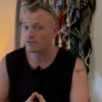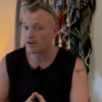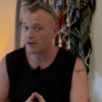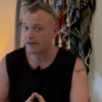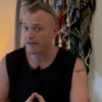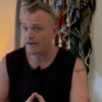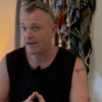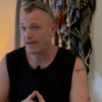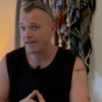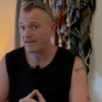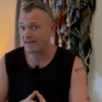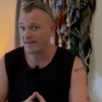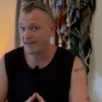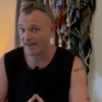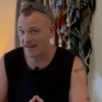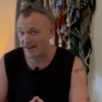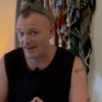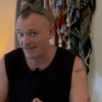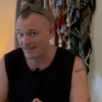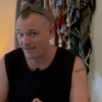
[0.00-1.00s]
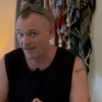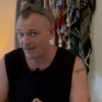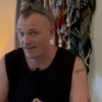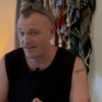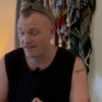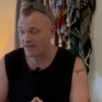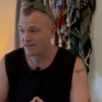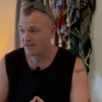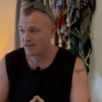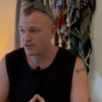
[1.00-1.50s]
Like, I can get it
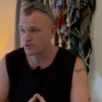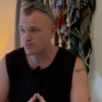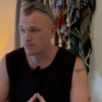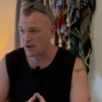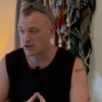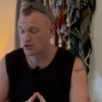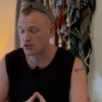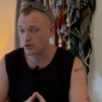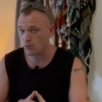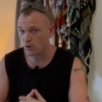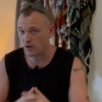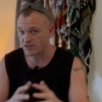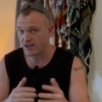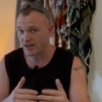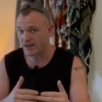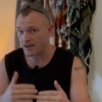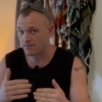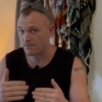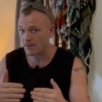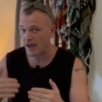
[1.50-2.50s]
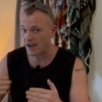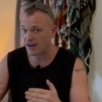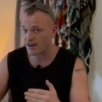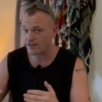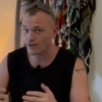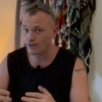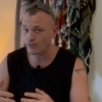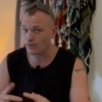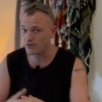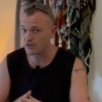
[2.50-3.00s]
done, especially once I get back
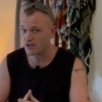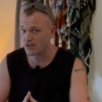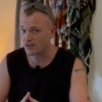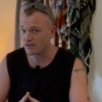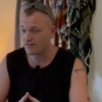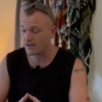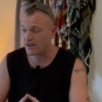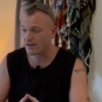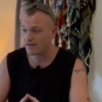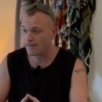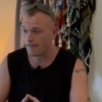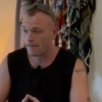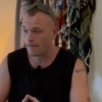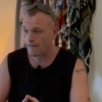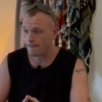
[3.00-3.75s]
in the routine of it,